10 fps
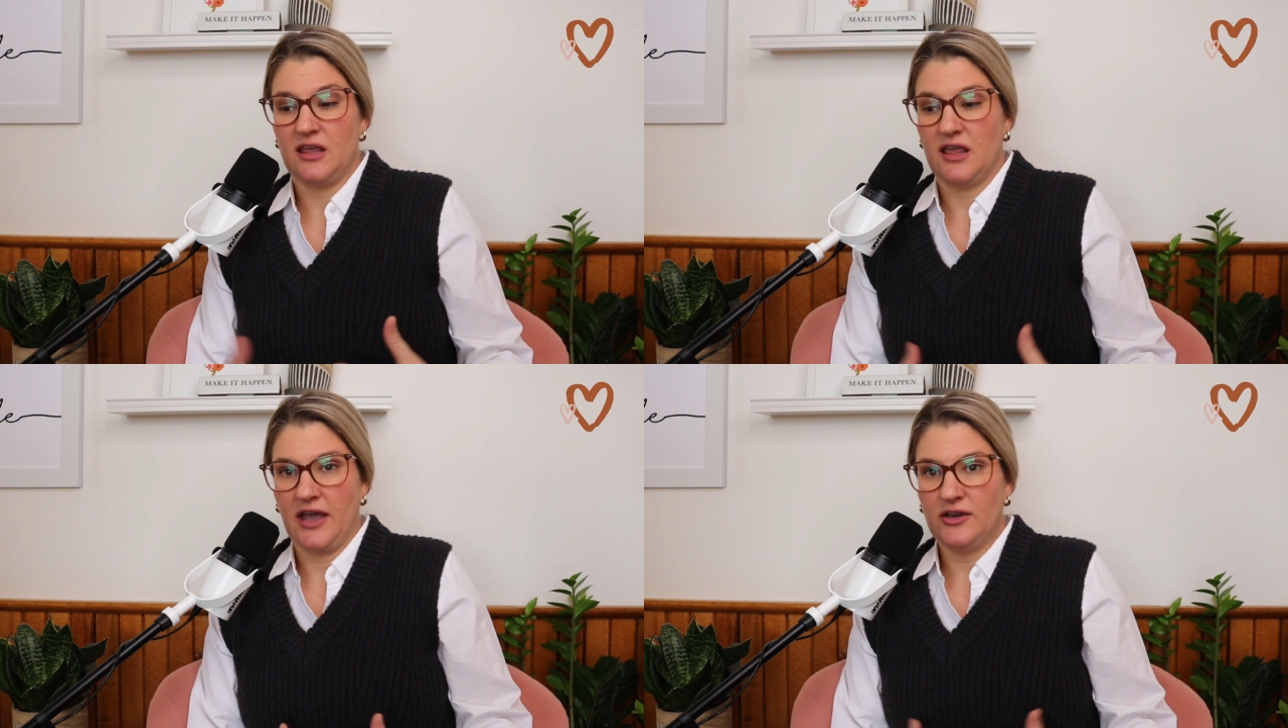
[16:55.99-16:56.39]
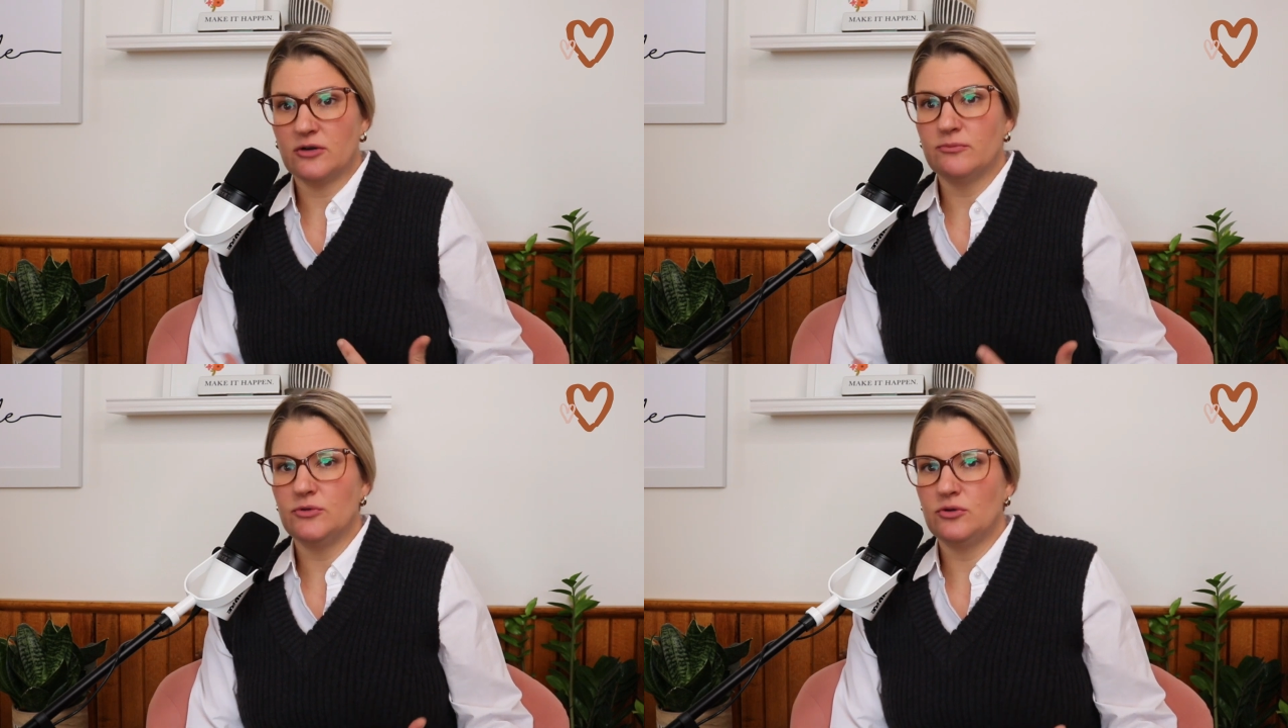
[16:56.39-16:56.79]
get your
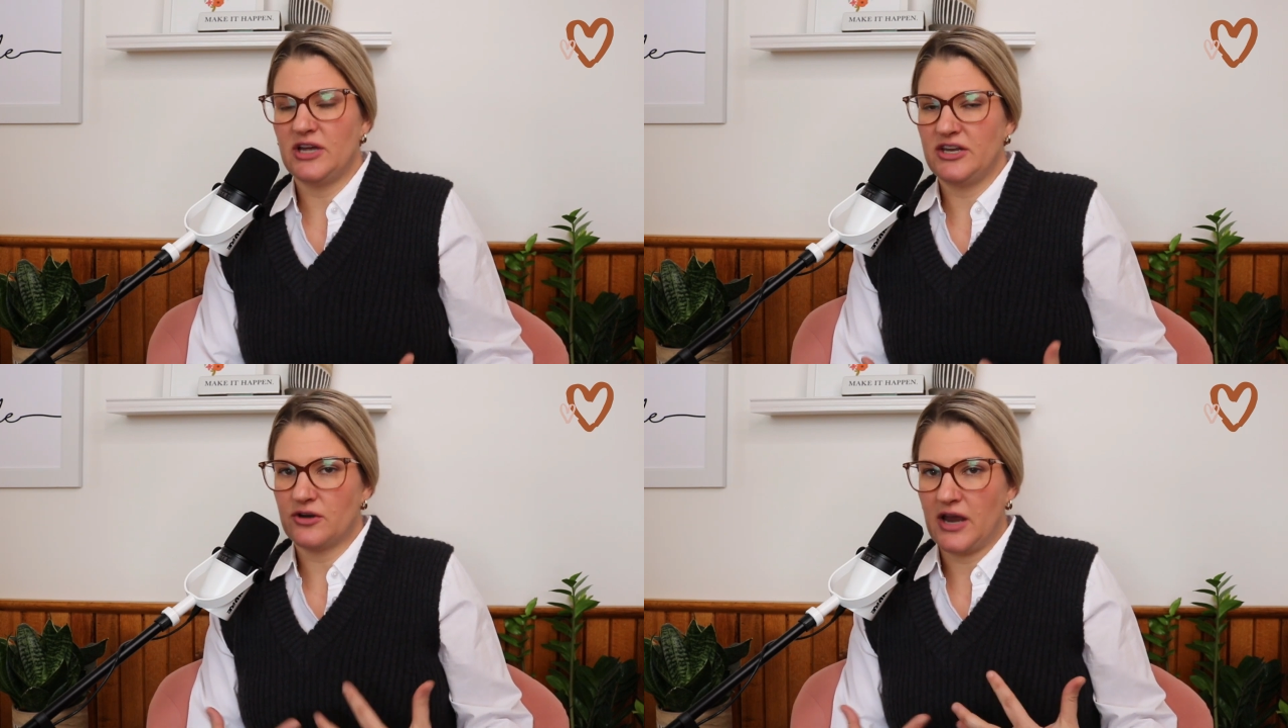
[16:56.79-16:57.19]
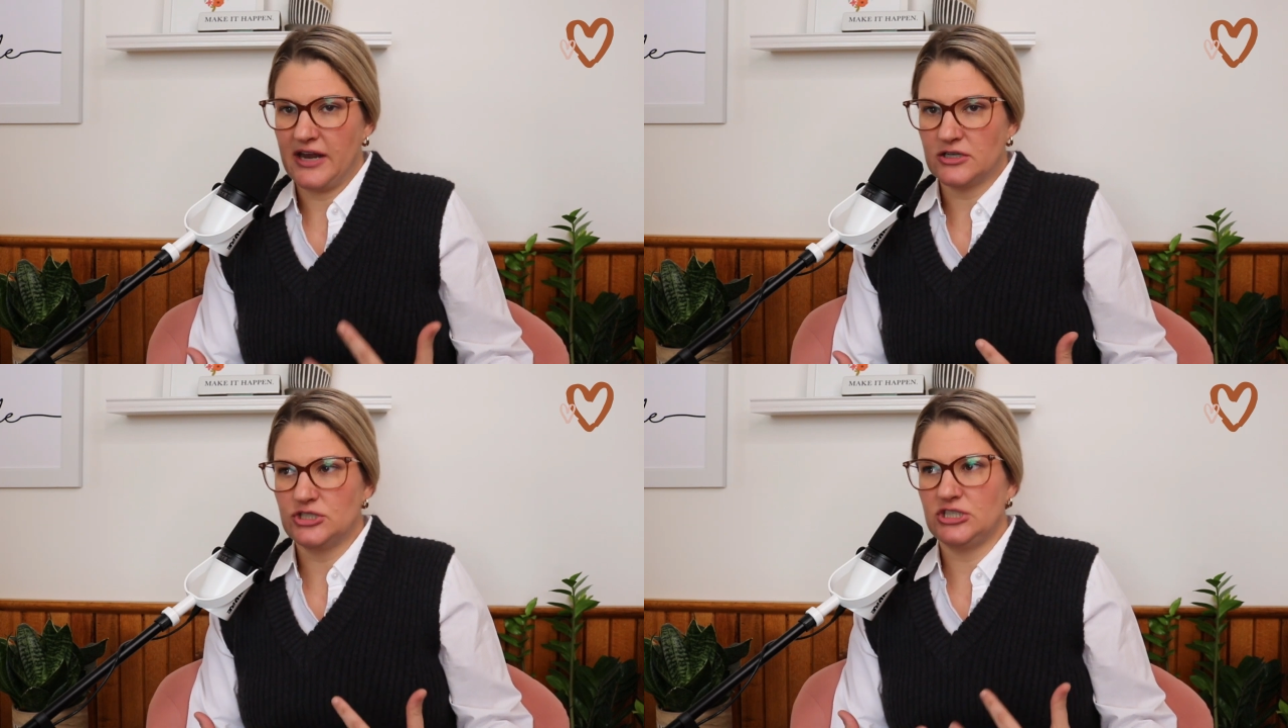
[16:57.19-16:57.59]
mood and your
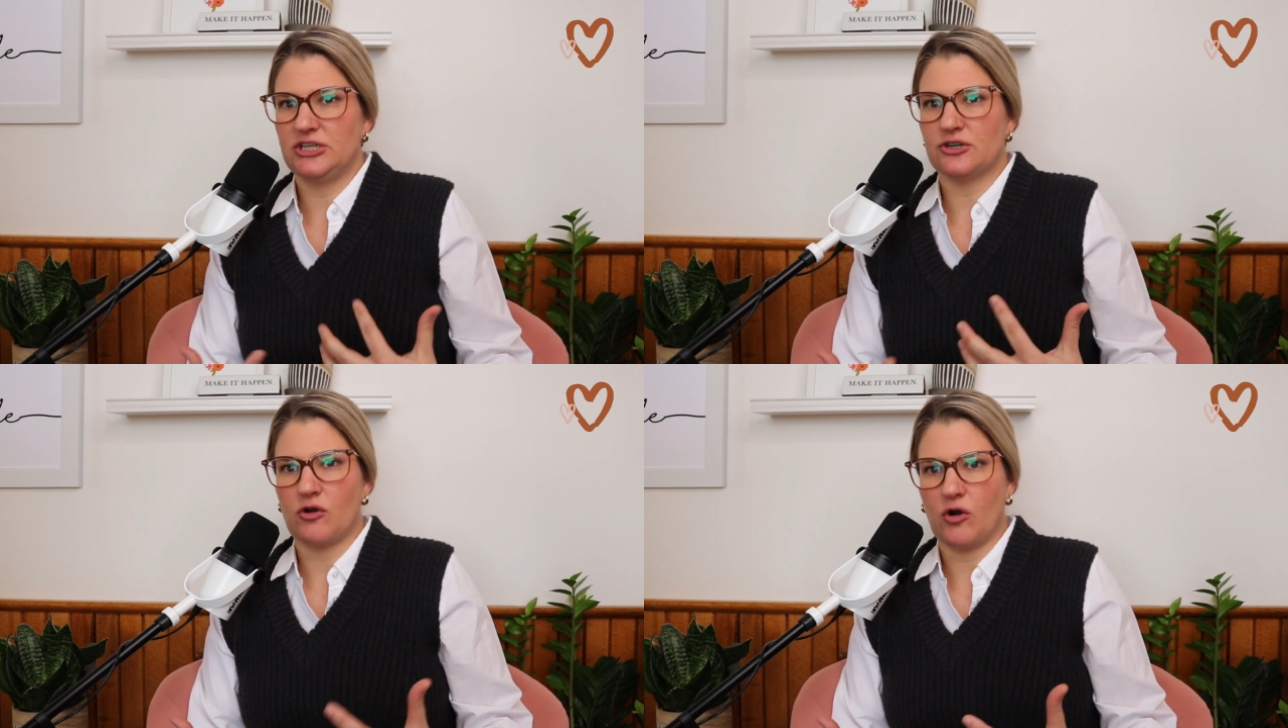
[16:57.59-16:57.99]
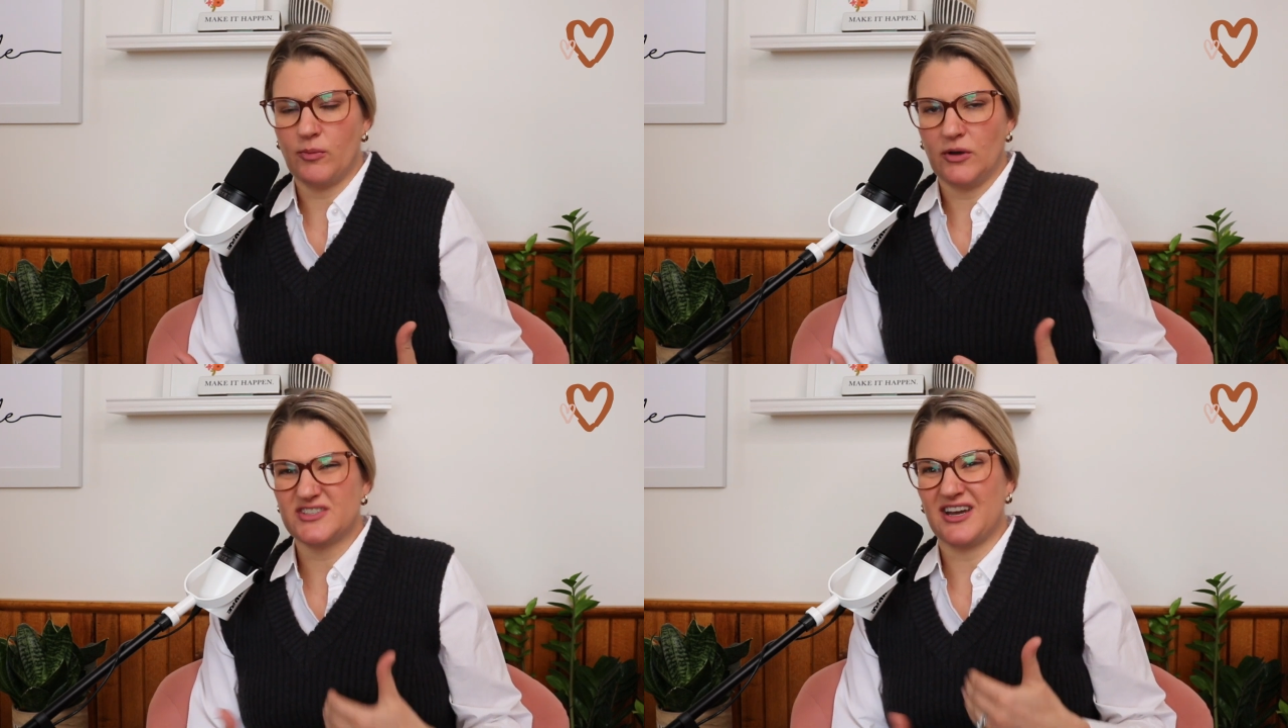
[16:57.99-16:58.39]
energy and your
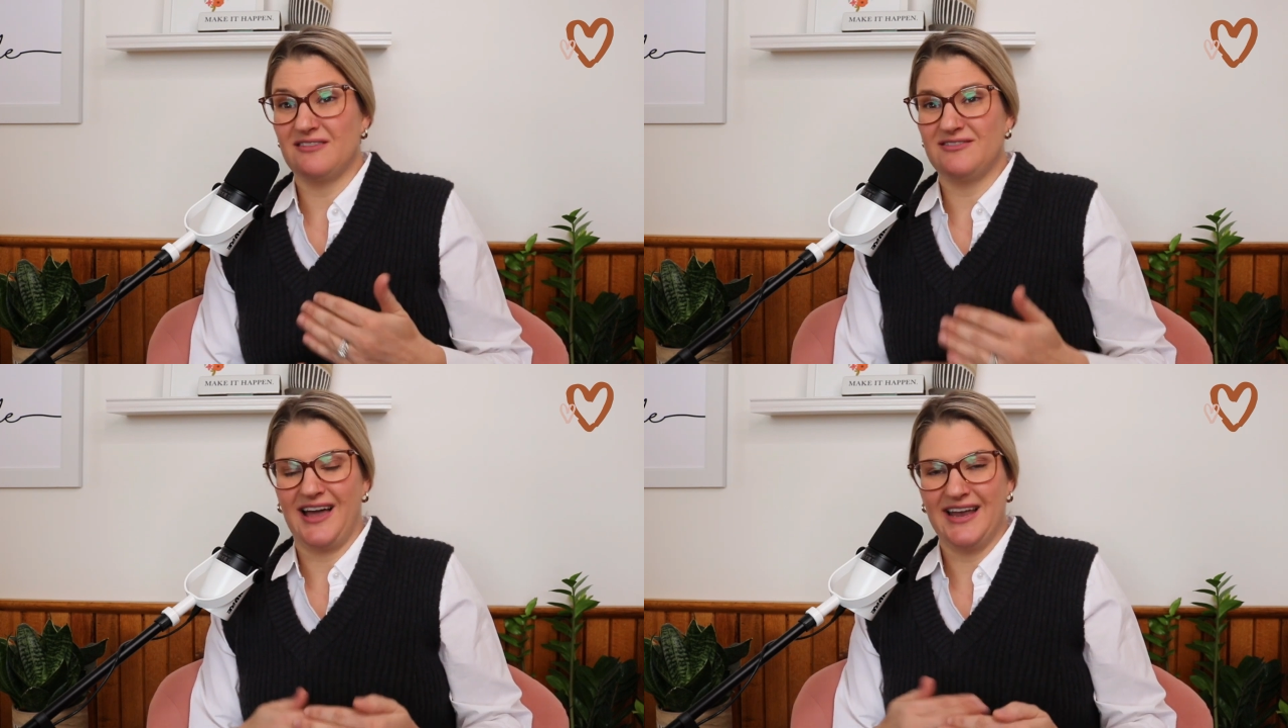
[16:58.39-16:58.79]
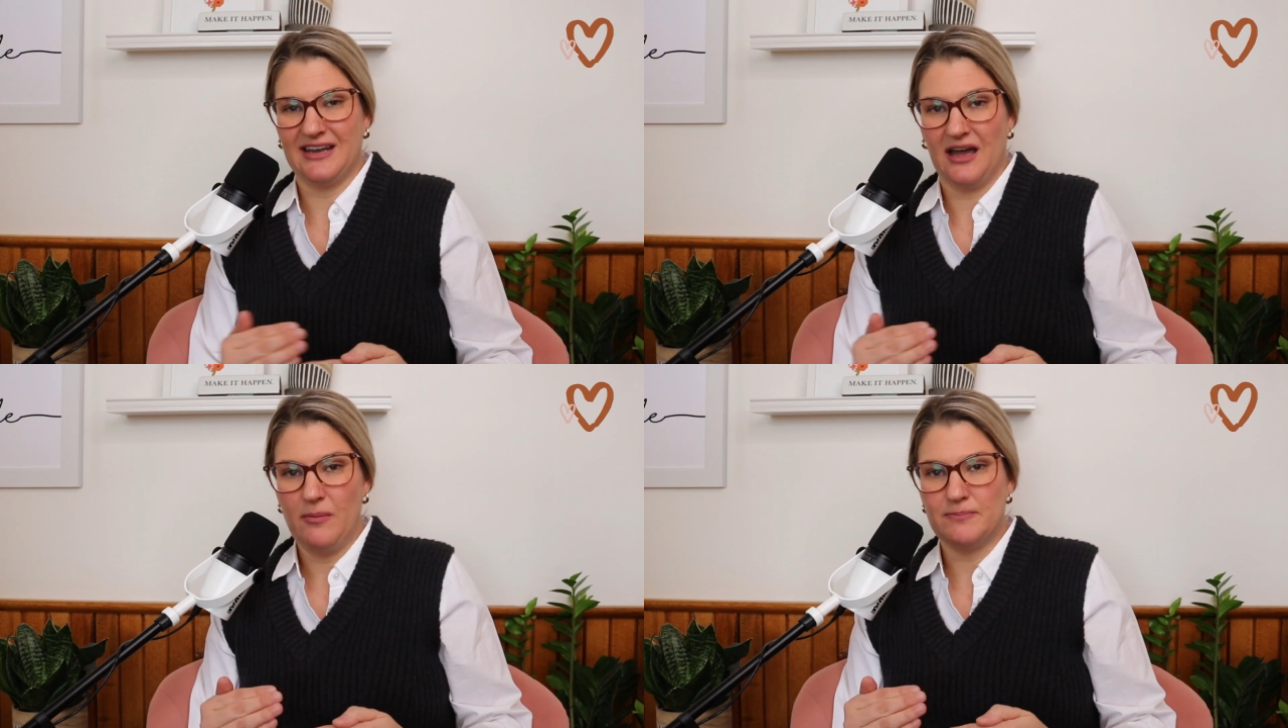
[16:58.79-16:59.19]
hormones kind of lined
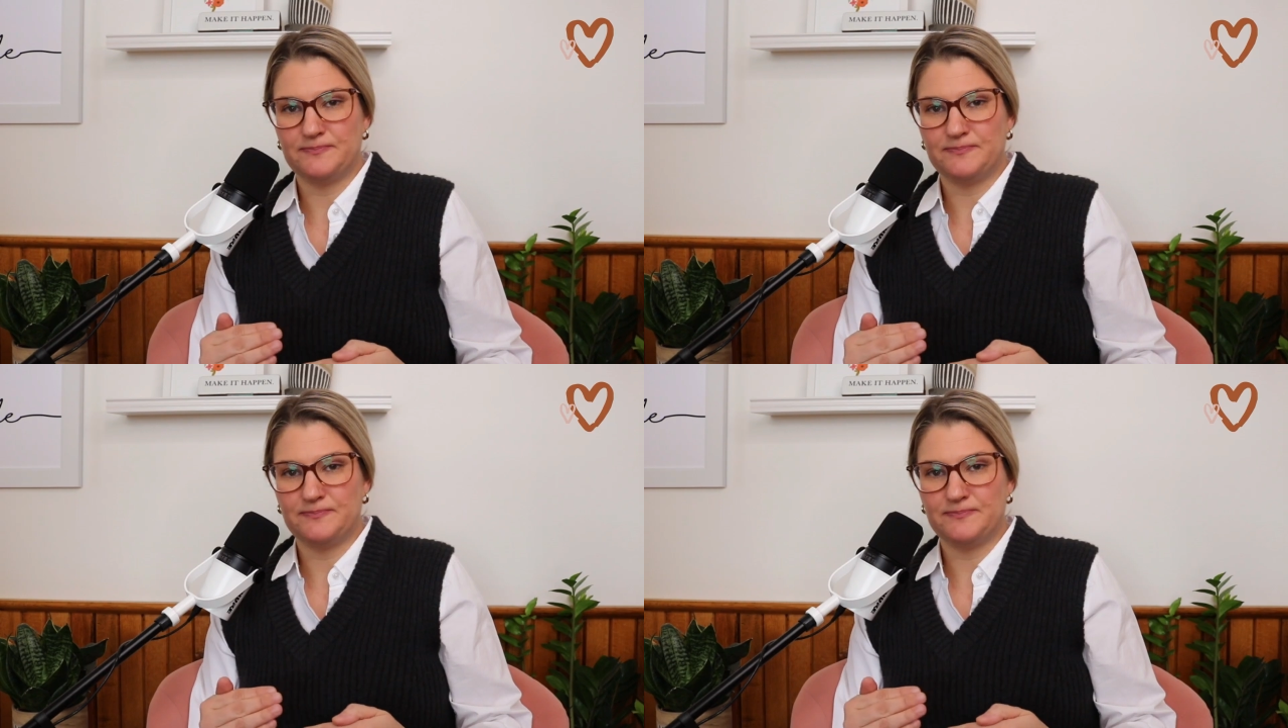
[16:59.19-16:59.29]
up,